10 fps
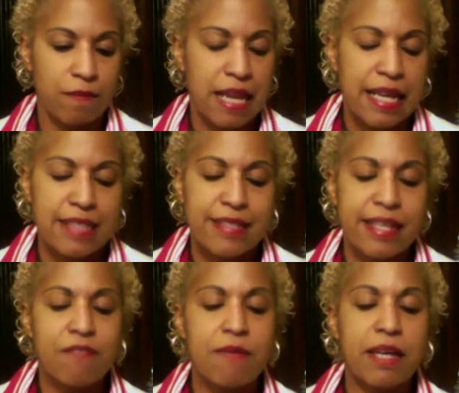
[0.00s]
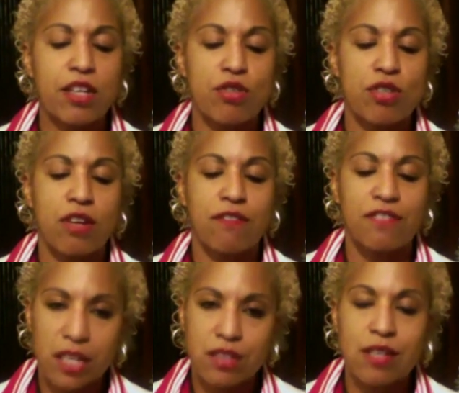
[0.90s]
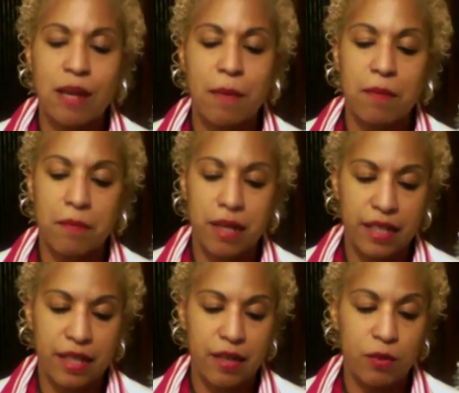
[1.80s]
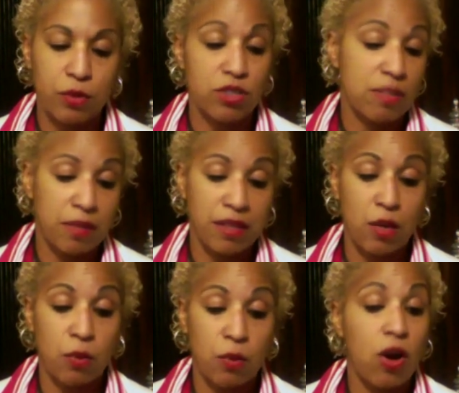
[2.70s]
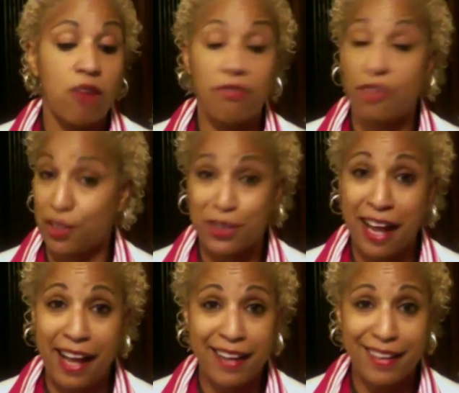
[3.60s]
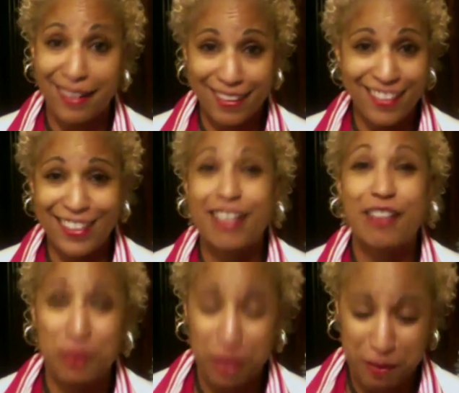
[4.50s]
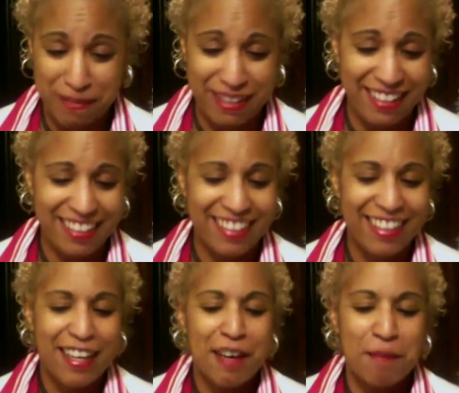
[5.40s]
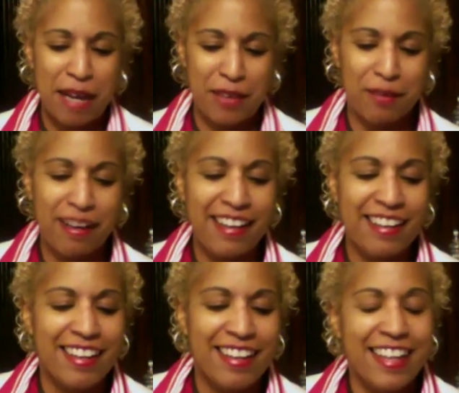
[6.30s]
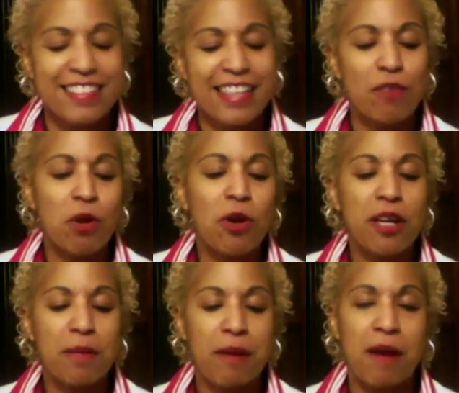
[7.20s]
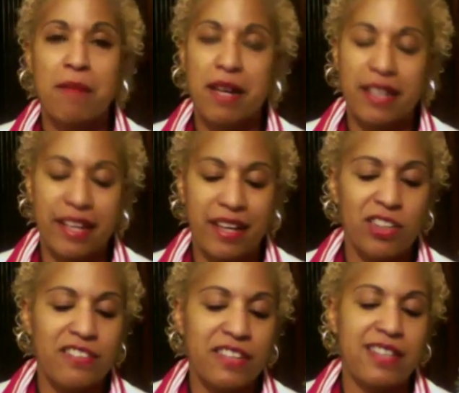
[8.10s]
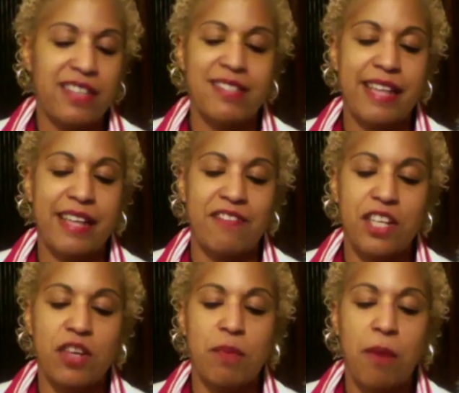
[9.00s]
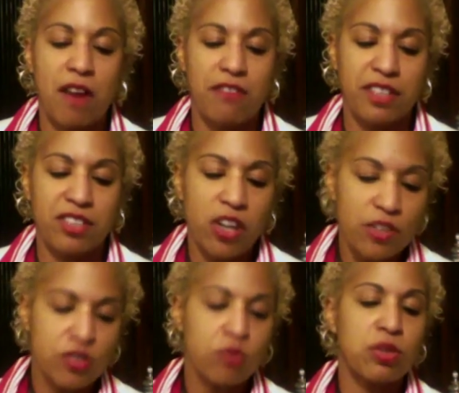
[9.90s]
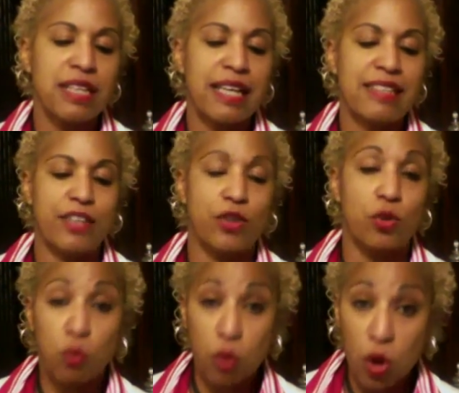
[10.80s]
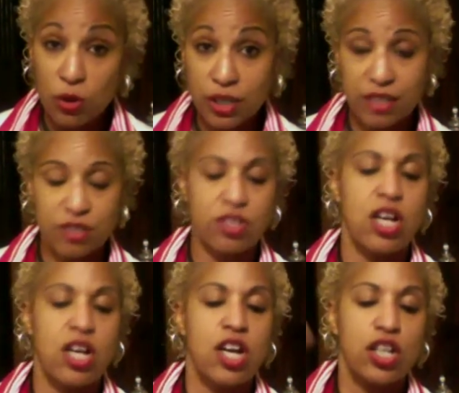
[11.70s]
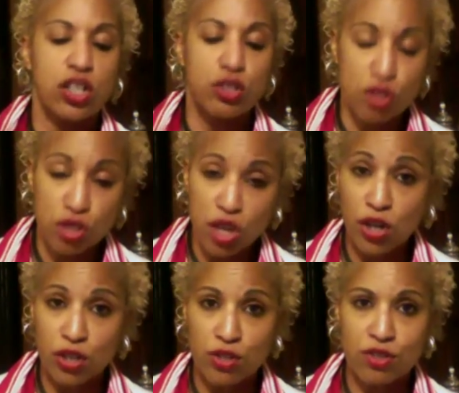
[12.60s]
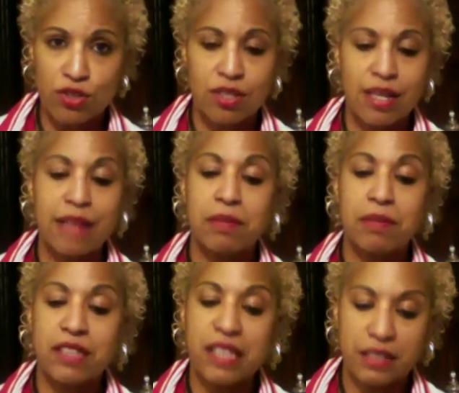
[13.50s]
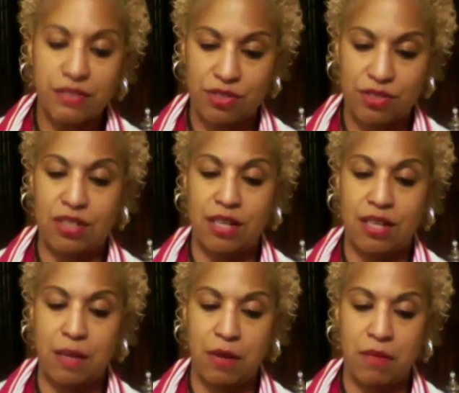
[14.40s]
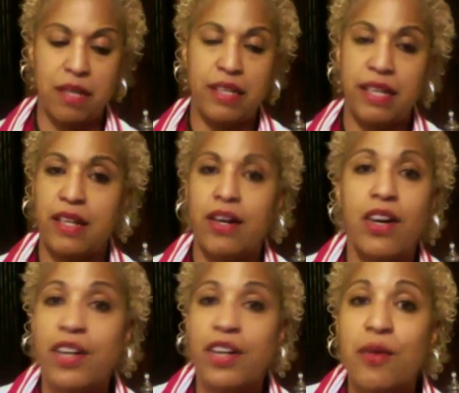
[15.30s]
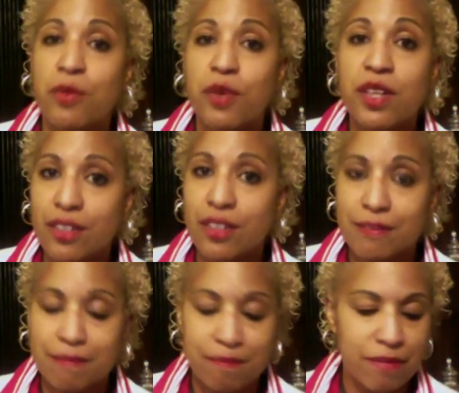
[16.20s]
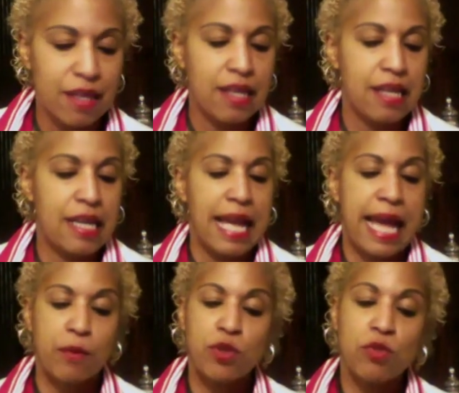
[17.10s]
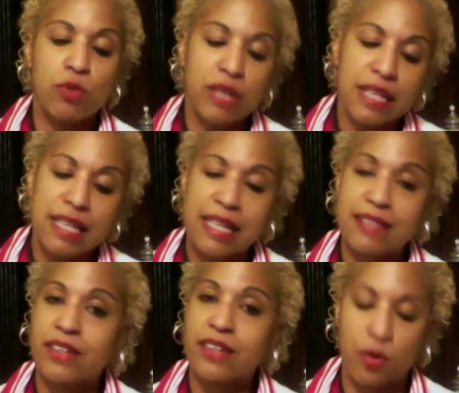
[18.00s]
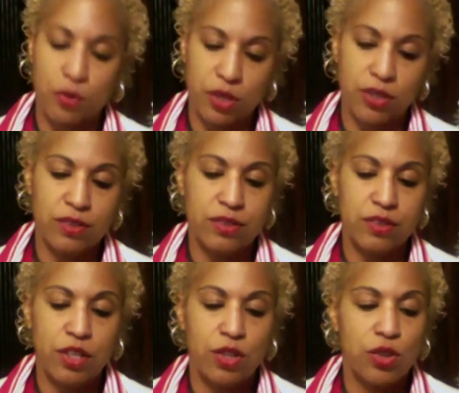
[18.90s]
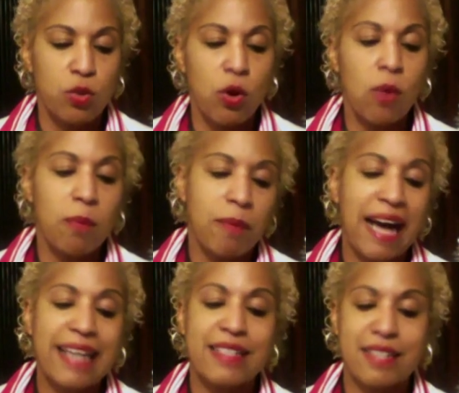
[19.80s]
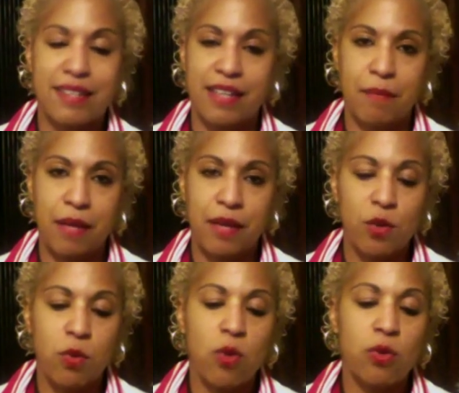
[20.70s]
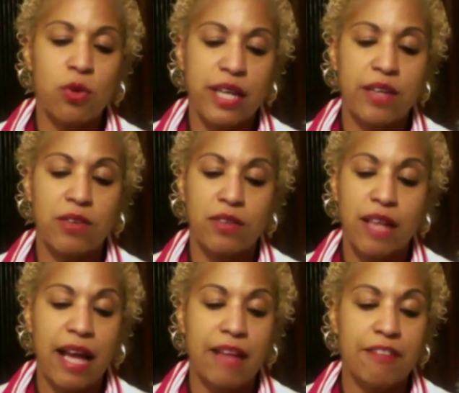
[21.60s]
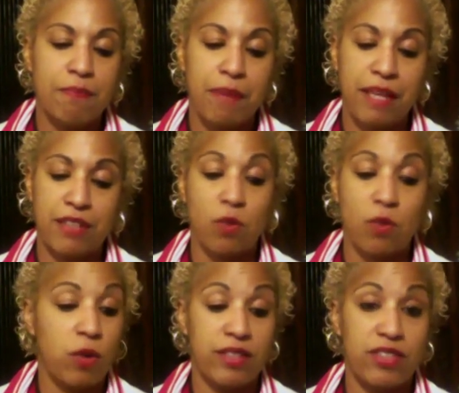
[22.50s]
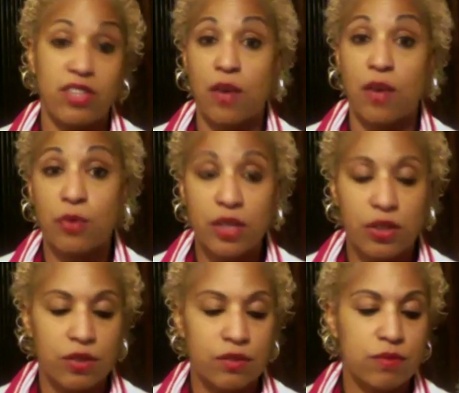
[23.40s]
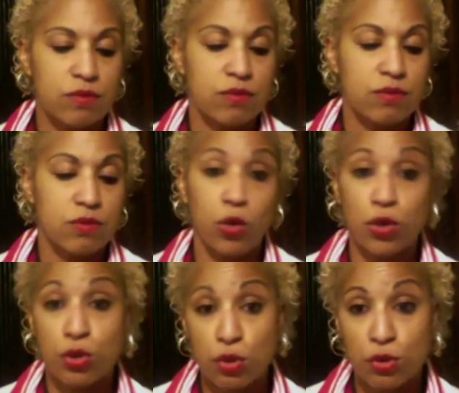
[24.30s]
Instead of making yourself nuts about money, which is something that we're all very good at, including me, by the way, instead of worrying about money or living in a state of near poverty, start to realize that your worries, concerns, and beliefs about money are not real. And when you realize they're not real, you won't buy into them and you won't create your life based on what is not real or true.